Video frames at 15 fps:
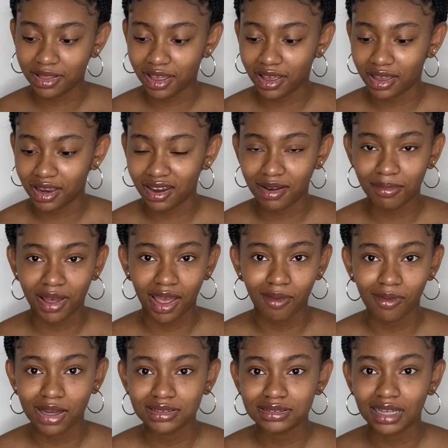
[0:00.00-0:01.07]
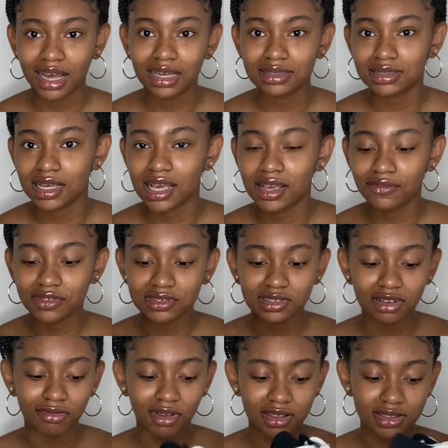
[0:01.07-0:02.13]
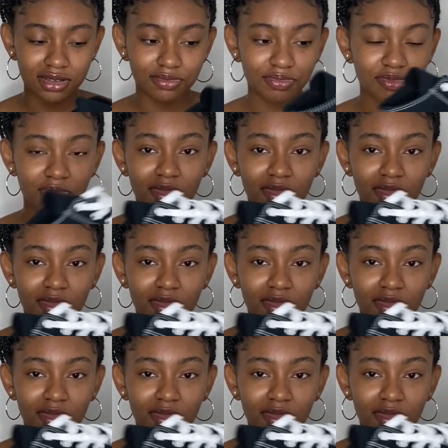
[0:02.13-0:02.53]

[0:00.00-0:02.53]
Like everybody wears size eight for some reason.